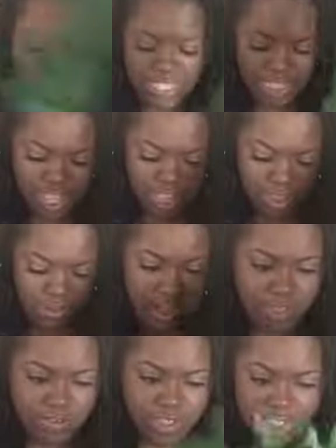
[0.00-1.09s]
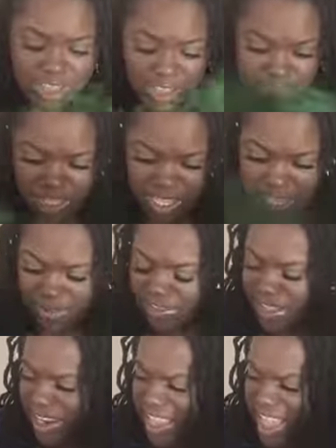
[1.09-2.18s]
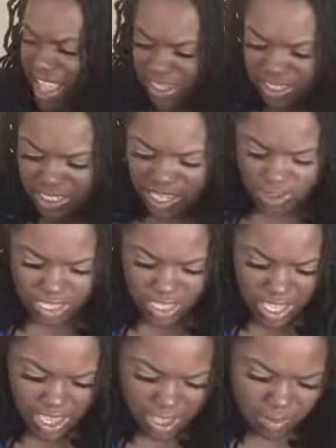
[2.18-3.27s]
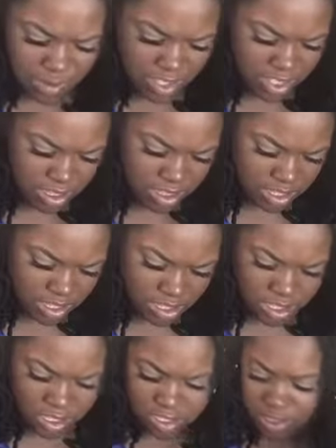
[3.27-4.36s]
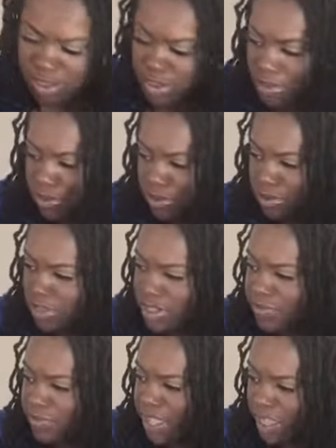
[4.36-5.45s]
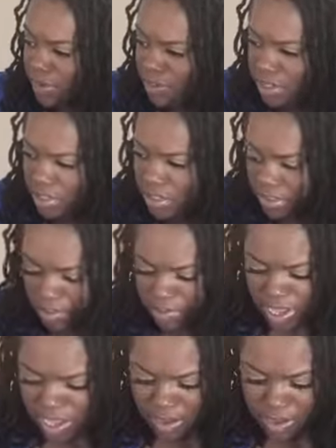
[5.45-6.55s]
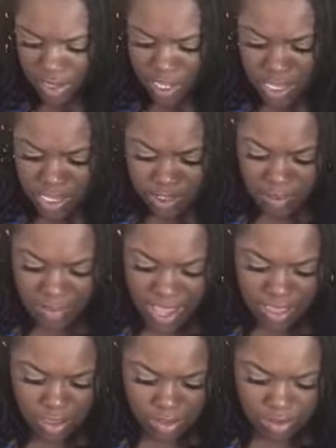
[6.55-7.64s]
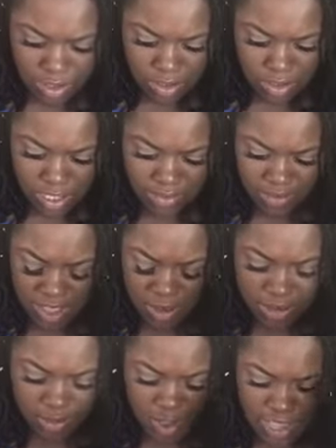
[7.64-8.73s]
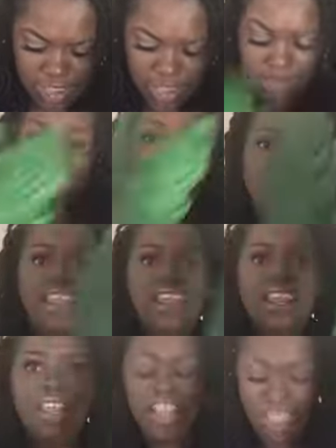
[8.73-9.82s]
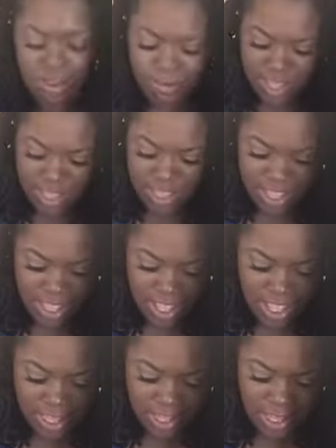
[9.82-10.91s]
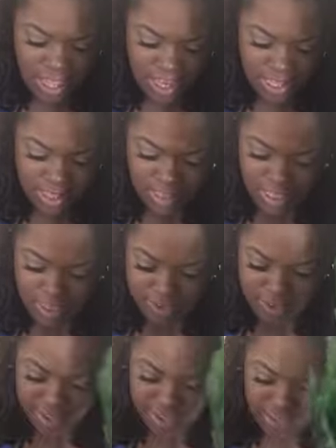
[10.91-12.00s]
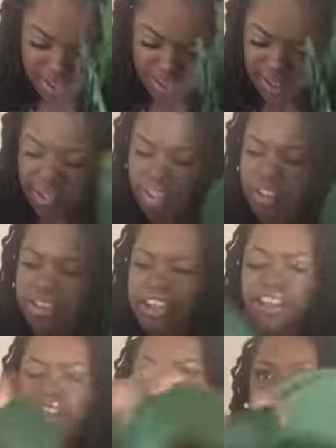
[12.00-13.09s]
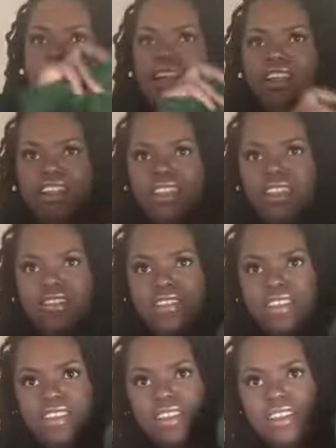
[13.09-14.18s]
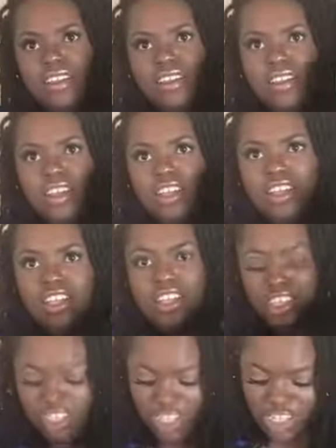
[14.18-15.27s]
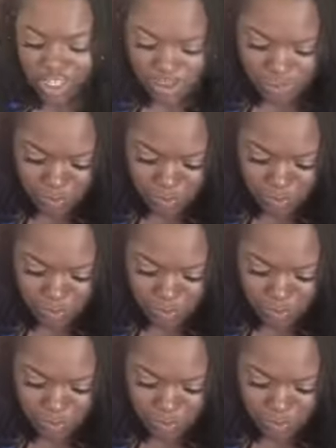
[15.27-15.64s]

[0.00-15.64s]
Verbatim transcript: styles of leaves. And it actually only came with two sunflowers. Well, So I'm going to have to use those sunflowers wisely. But it did, it came with a lot of leaves a lot of leaves so I